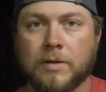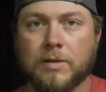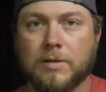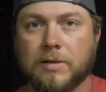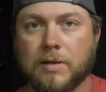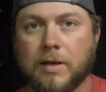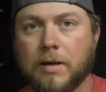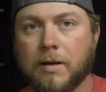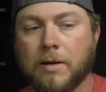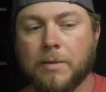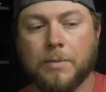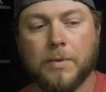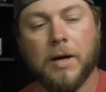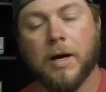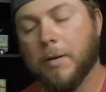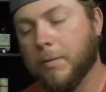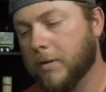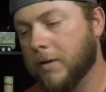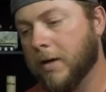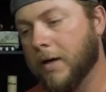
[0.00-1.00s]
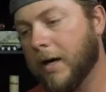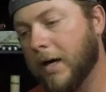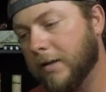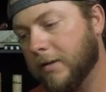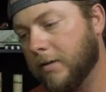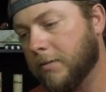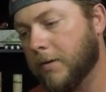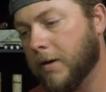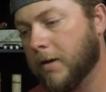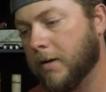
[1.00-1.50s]
this setup, I would
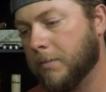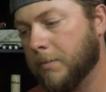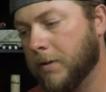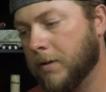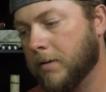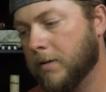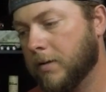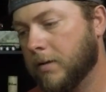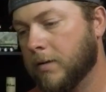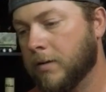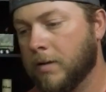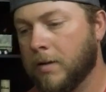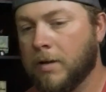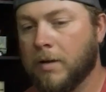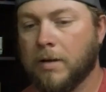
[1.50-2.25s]
highly recommend it,